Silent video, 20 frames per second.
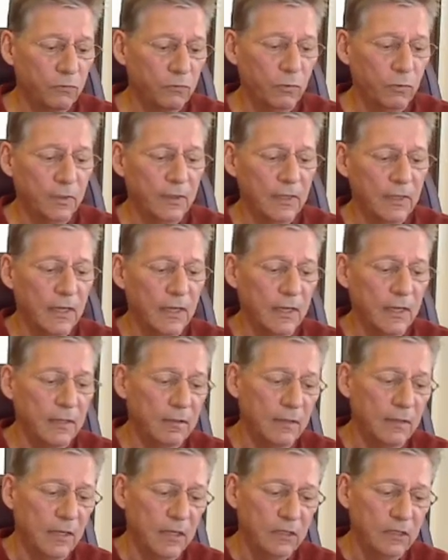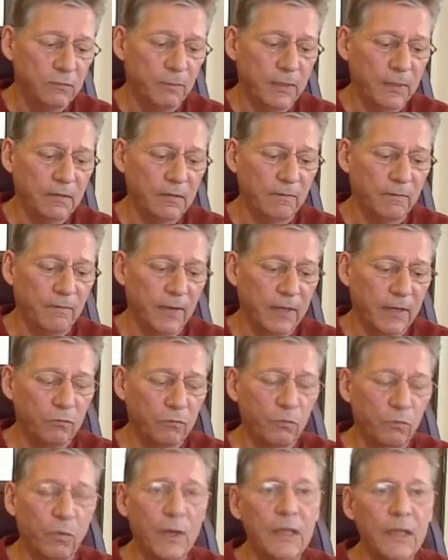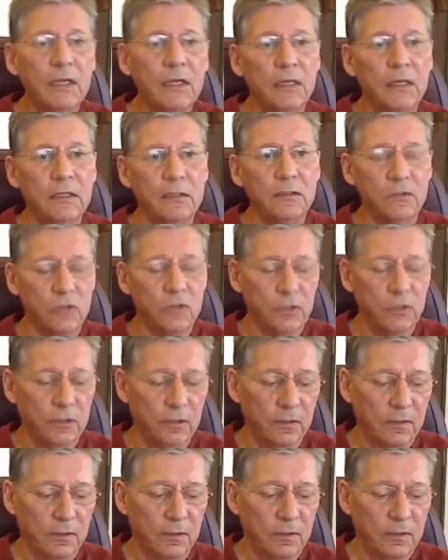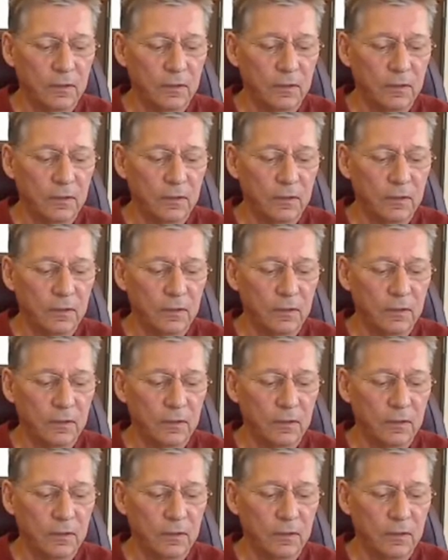is within a specified range